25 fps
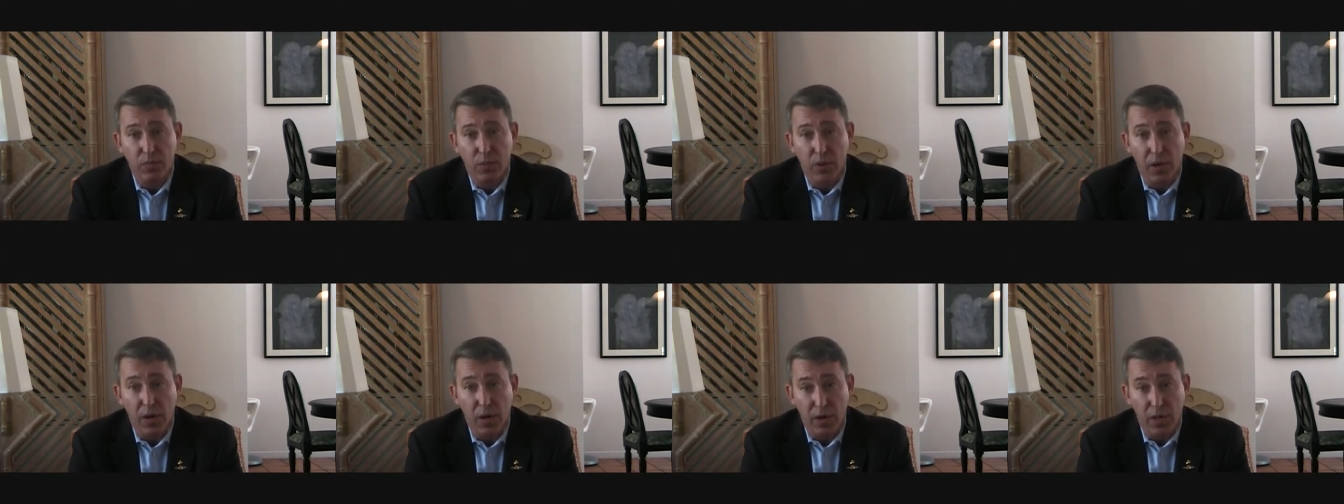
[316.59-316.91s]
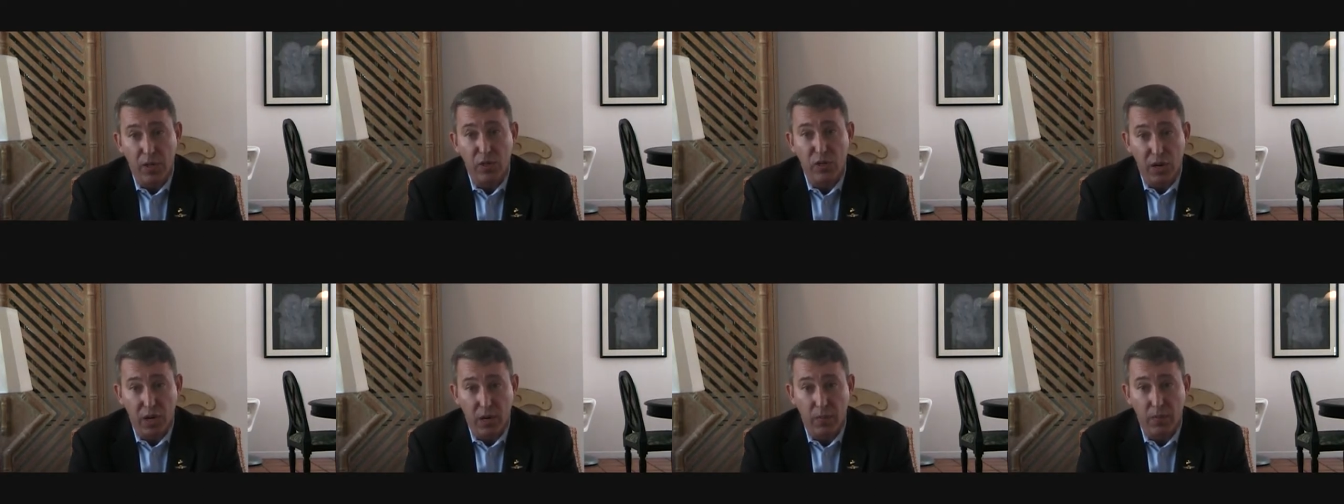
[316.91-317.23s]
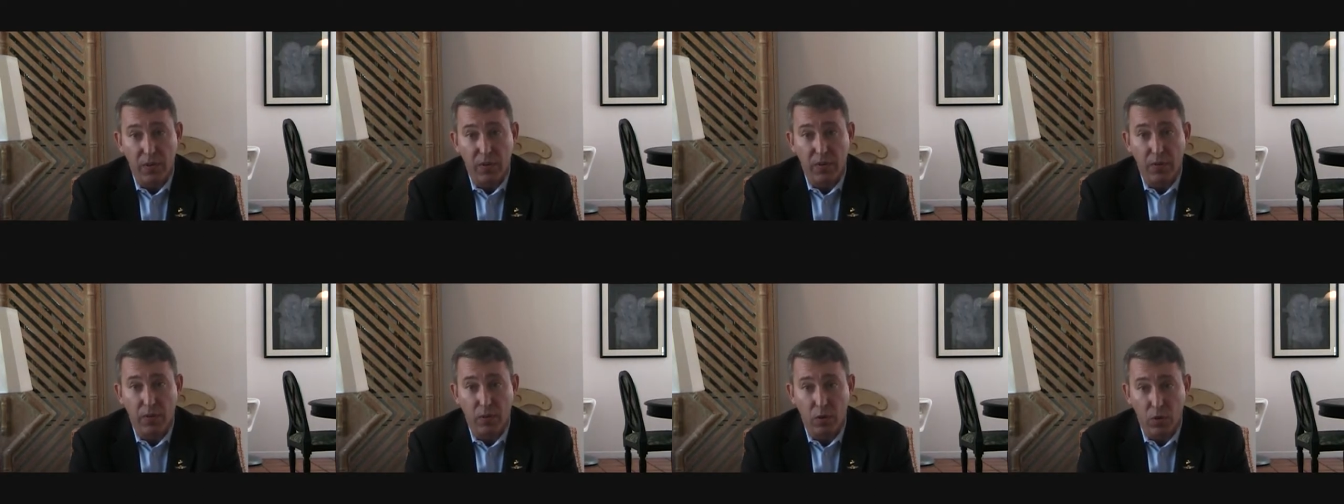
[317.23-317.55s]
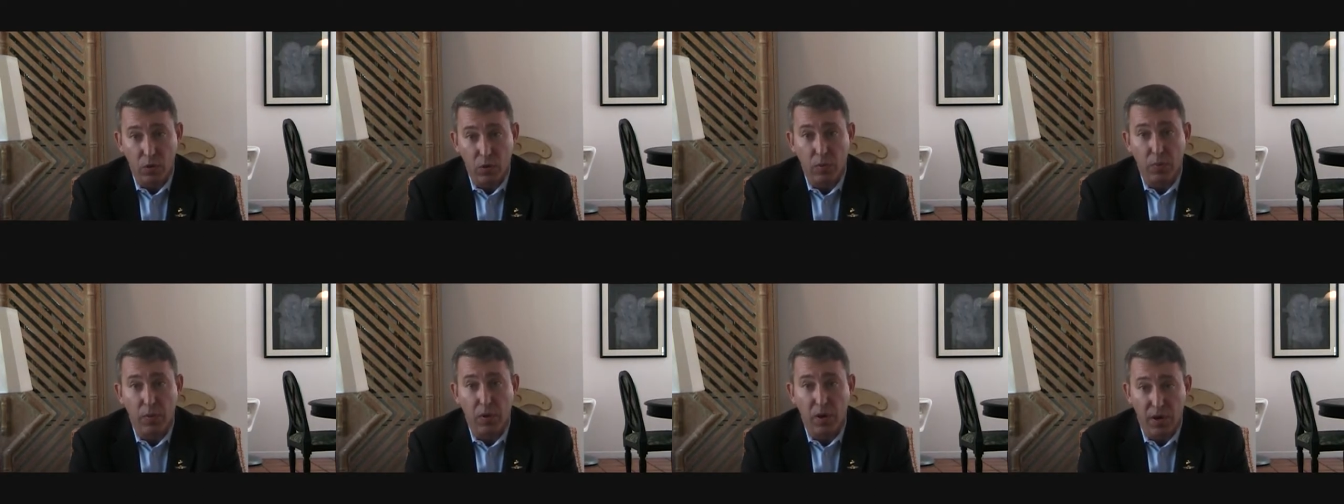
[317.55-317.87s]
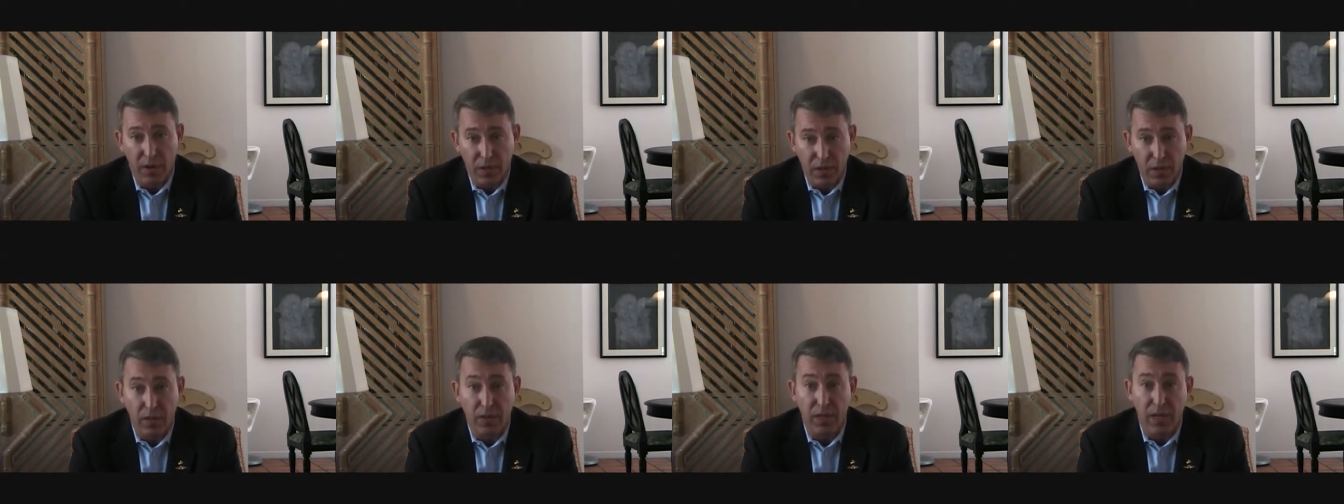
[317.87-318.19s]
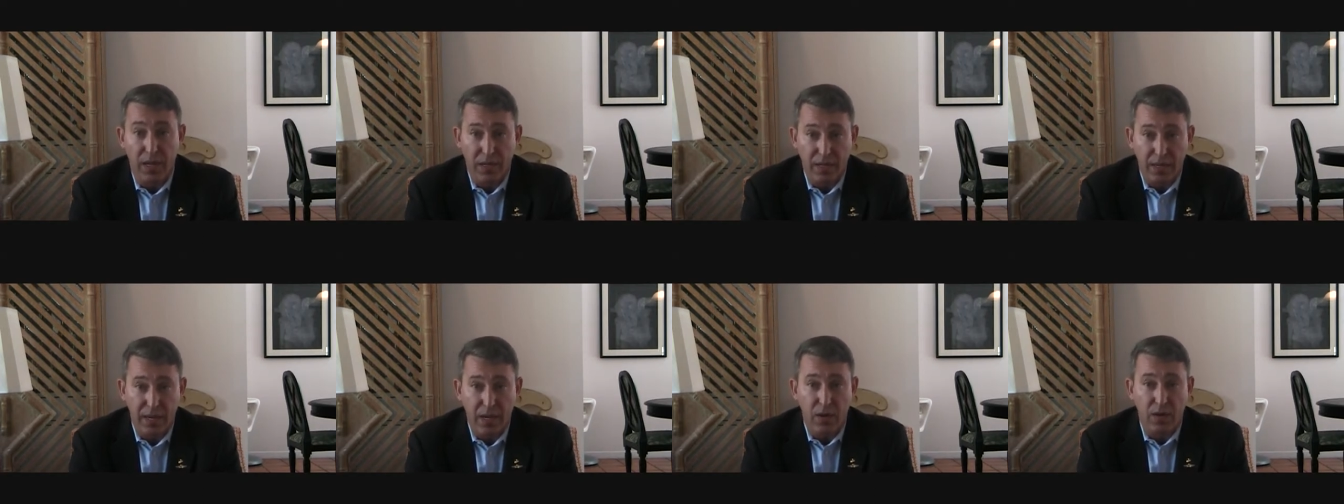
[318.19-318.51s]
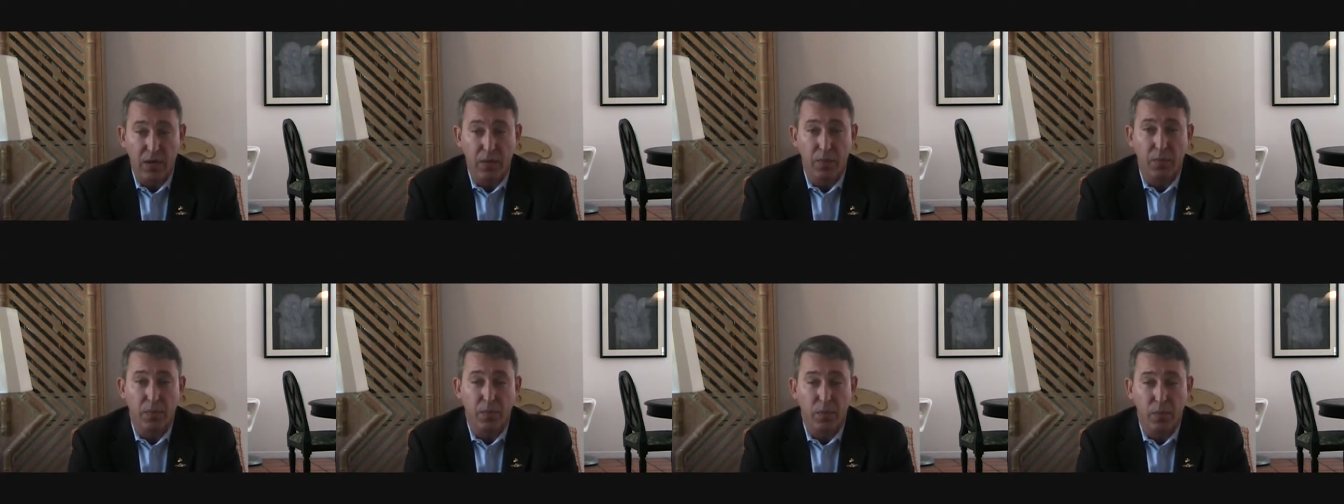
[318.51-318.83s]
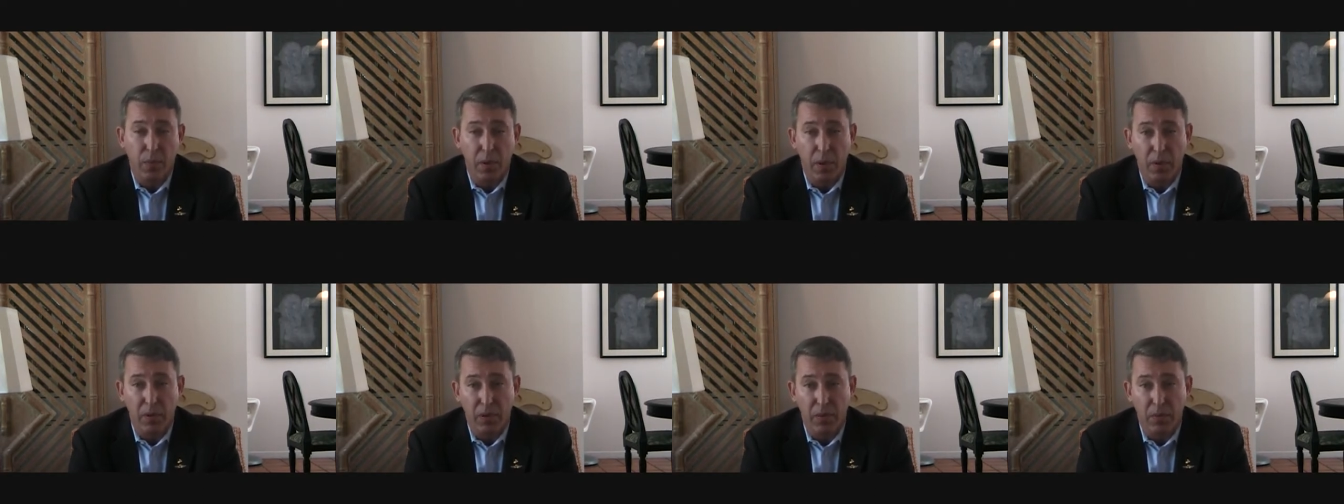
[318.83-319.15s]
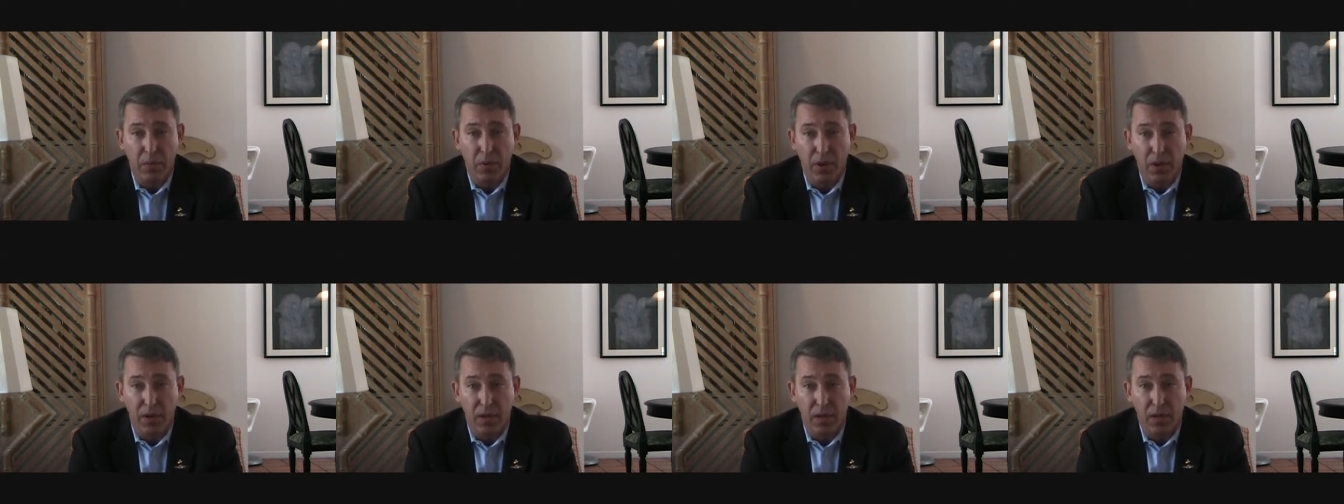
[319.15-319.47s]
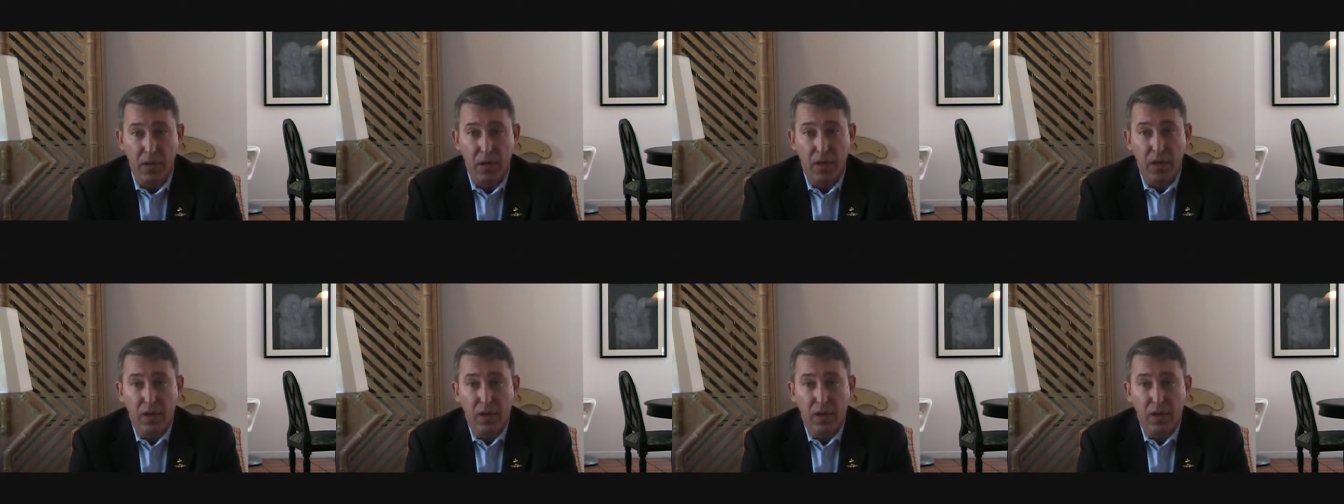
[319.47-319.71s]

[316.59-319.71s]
party chairman of a local party, the Dade County Republican Party,